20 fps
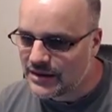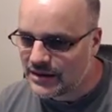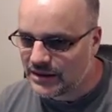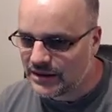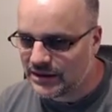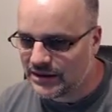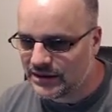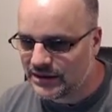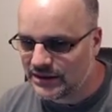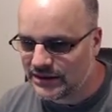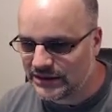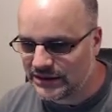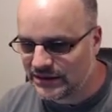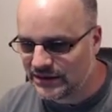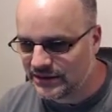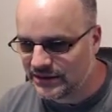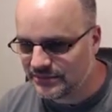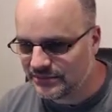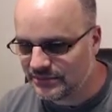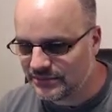
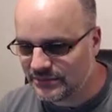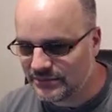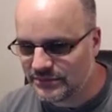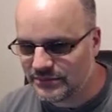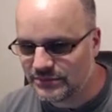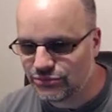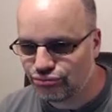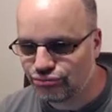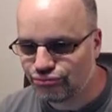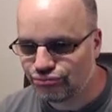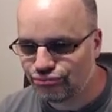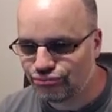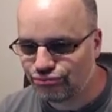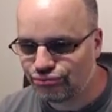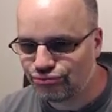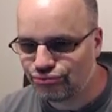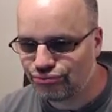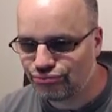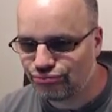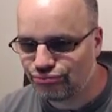Um,
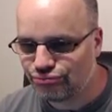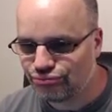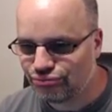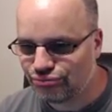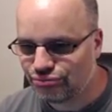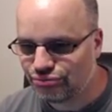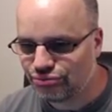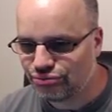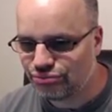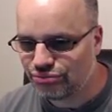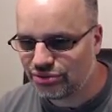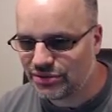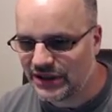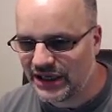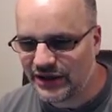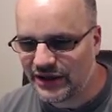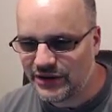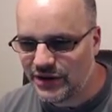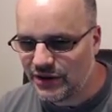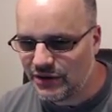
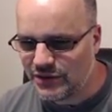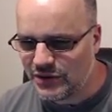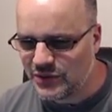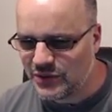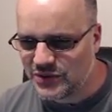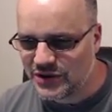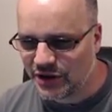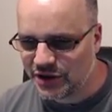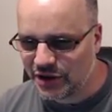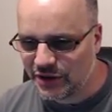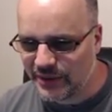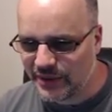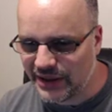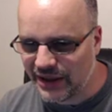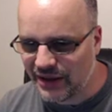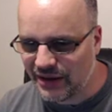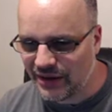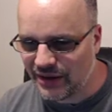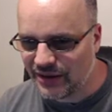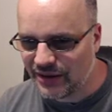how do you use Godot
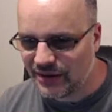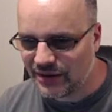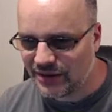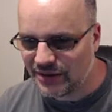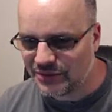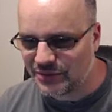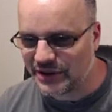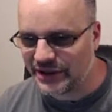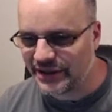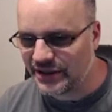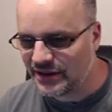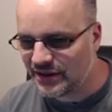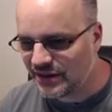again? Right.